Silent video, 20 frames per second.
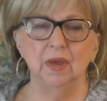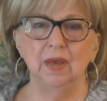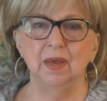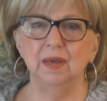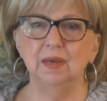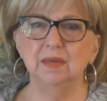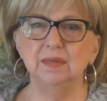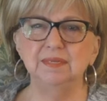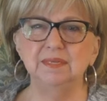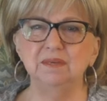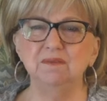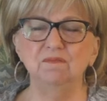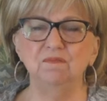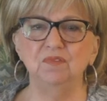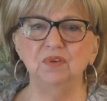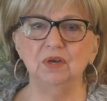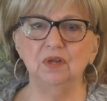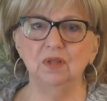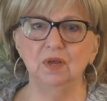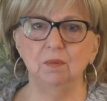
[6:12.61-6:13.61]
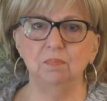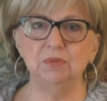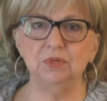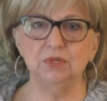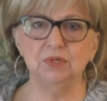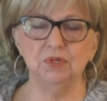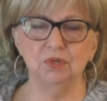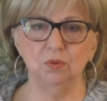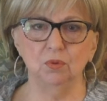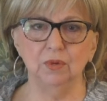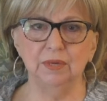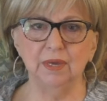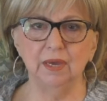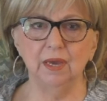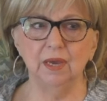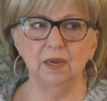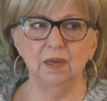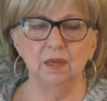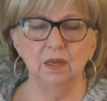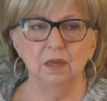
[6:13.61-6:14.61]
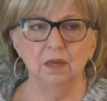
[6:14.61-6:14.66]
and didn't feel up to doing it.